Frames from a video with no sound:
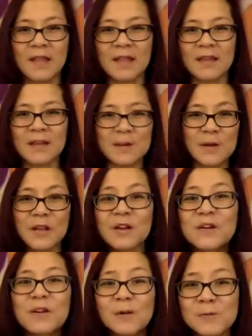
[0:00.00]
Now I
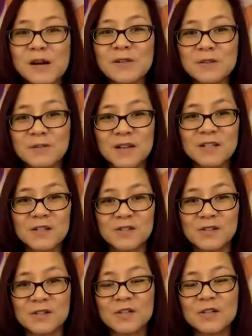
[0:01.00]
hear about the rest of
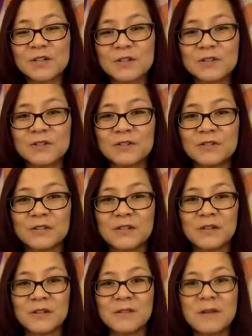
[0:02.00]
you too,
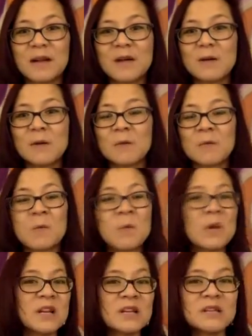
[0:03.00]
about
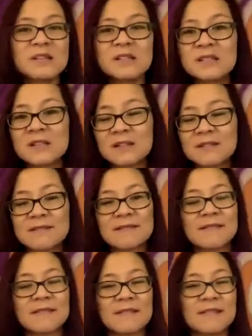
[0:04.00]
what is
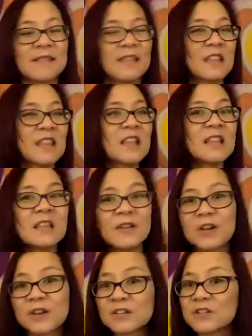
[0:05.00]
the thing that
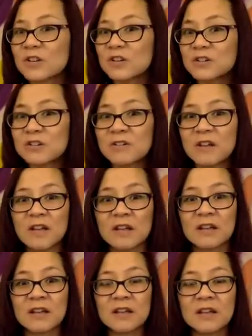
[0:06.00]
you're going to start doing,
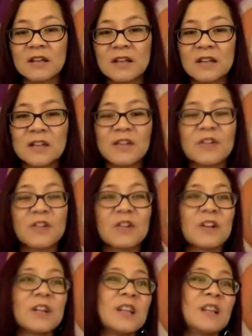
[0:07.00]
that you're
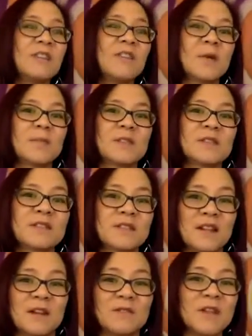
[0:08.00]
going to give up this,
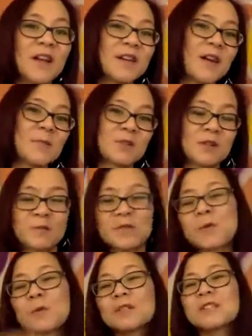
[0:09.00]
you know, not an option.
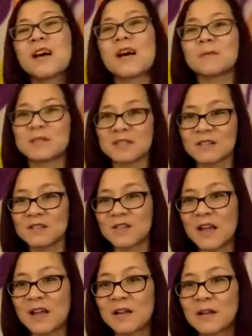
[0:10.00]
So what's the opposite of
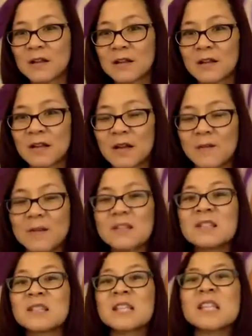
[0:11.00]
that? I want to
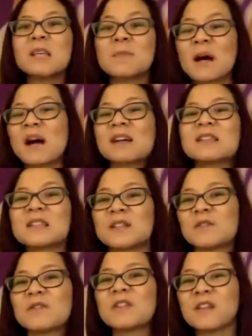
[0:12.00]
see the
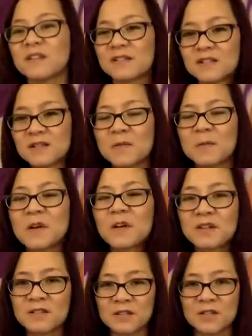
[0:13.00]
positive things that we're
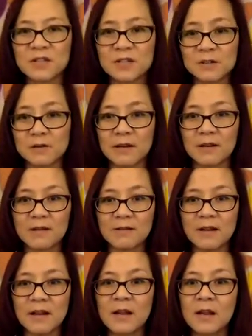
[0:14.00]
going to start doing,
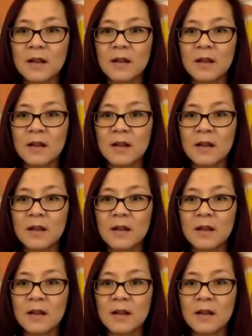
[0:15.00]
right?